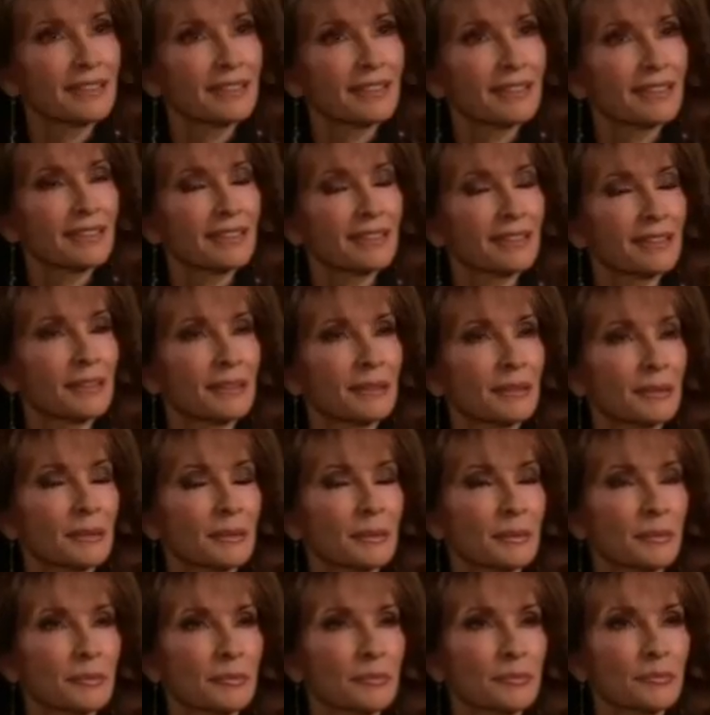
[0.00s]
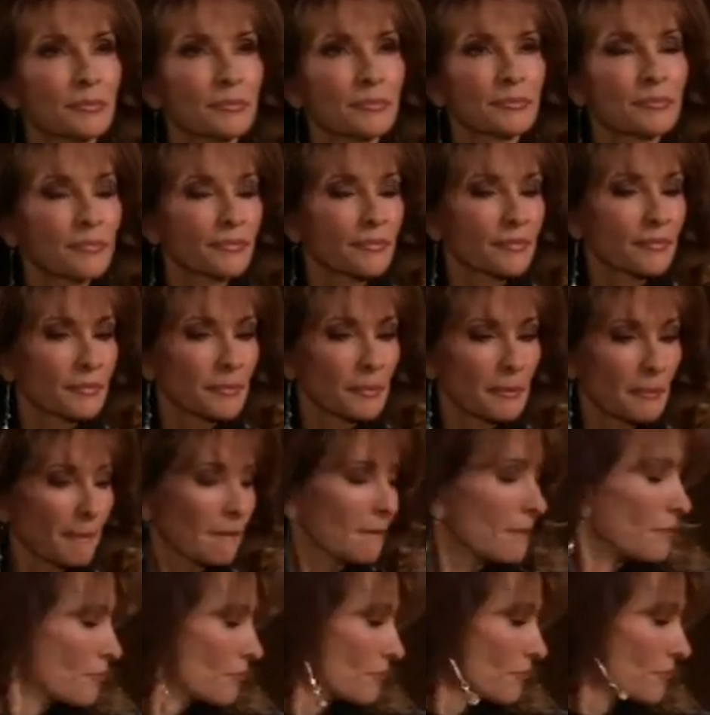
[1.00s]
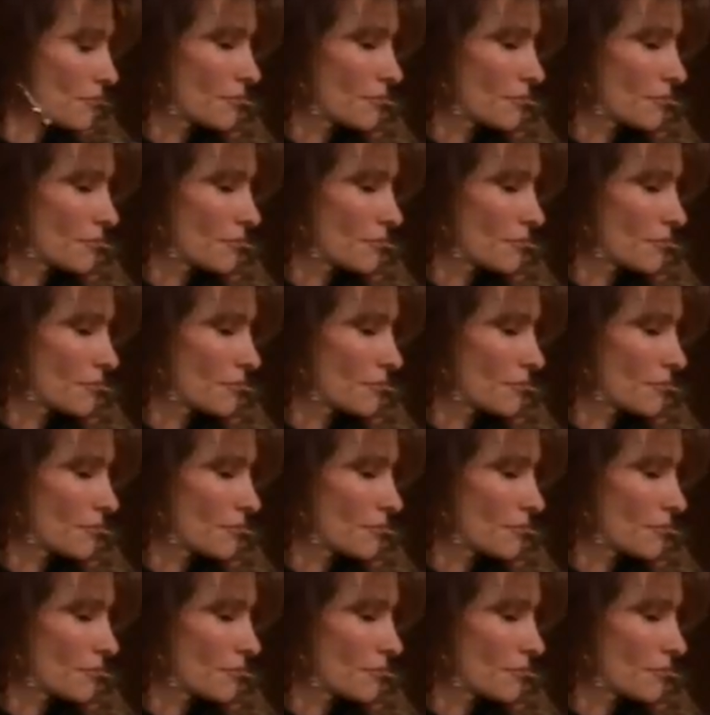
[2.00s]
(silence)